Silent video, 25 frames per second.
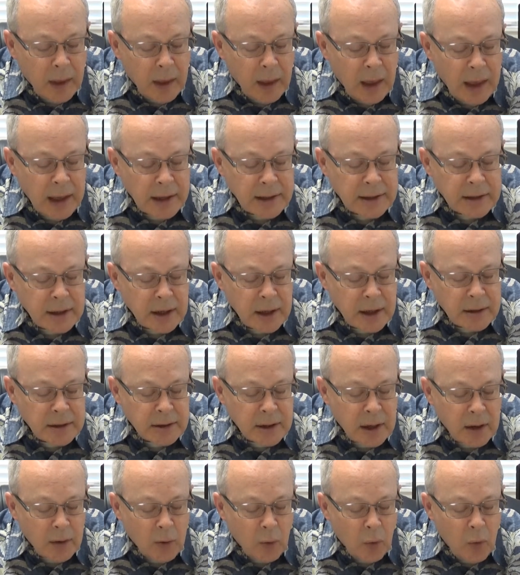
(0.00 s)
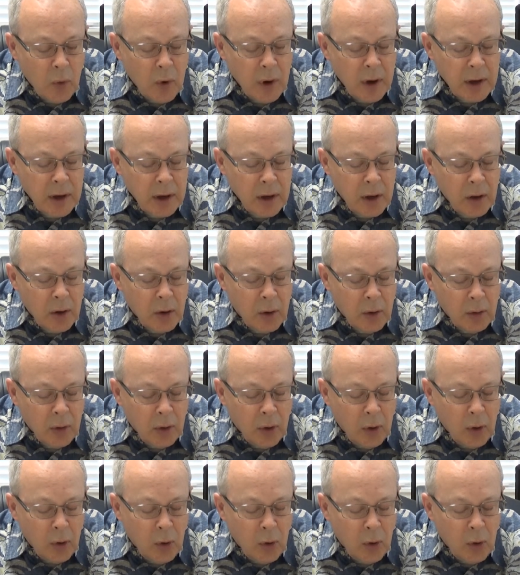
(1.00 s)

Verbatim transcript: He says, We know the